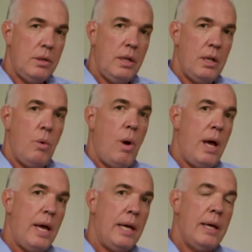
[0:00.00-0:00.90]
in a
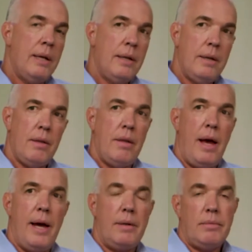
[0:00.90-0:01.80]
way
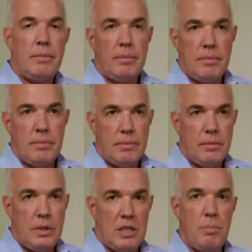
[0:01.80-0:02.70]
that is